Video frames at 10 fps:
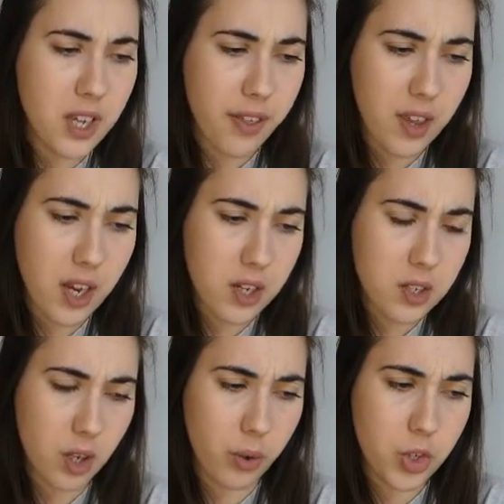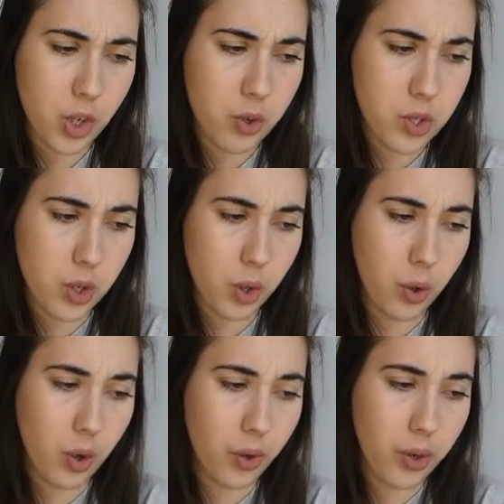I think, so it shows you
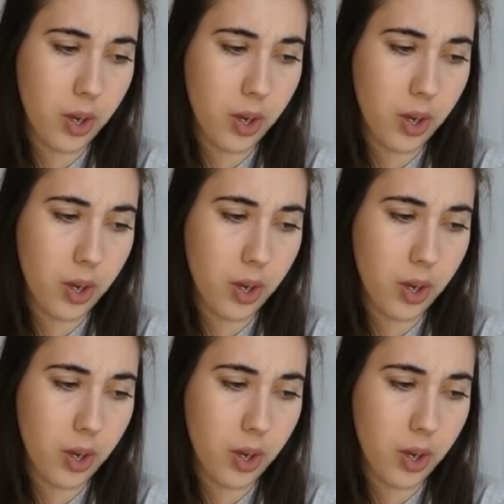on